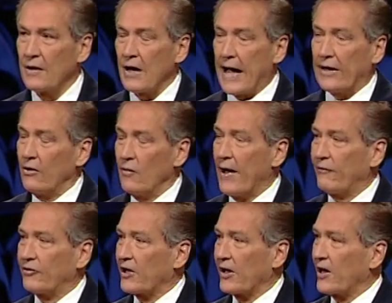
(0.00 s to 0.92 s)
I don't
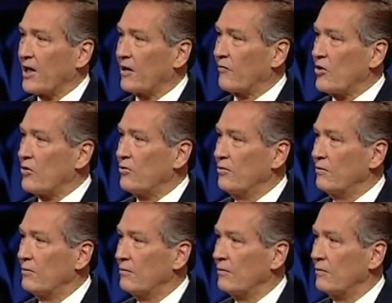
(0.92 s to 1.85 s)
have to get ahead of you.
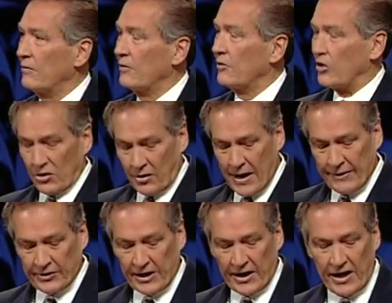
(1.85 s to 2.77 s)
You don't
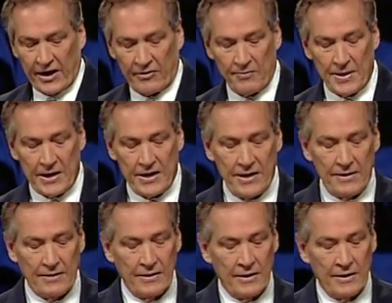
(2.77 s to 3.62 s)
have to get ahead of me.